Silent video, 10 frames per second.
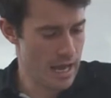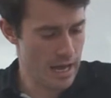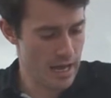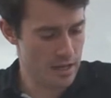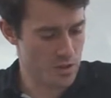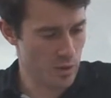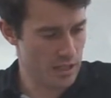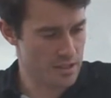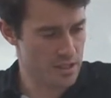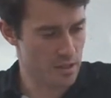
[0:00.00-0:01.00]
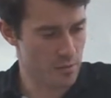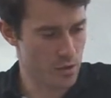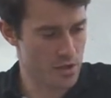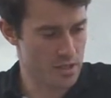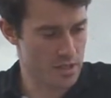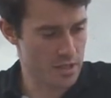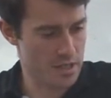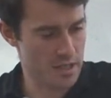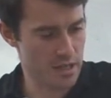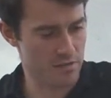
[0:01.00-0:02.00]
uh, as well as the emergence, as I
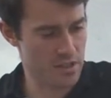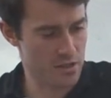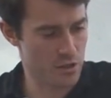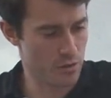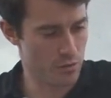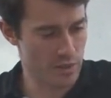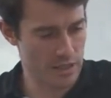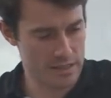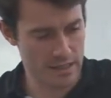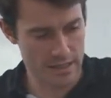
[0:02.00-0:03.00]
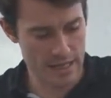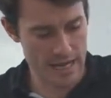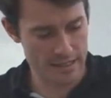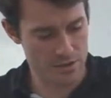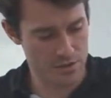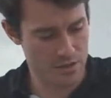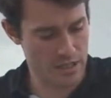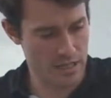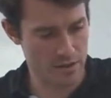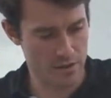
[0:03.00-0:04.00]
said, of these new real estate
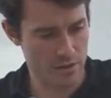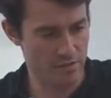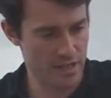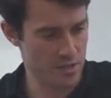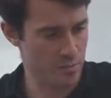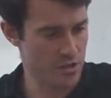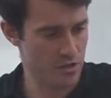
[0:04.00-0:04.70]
actors and their investment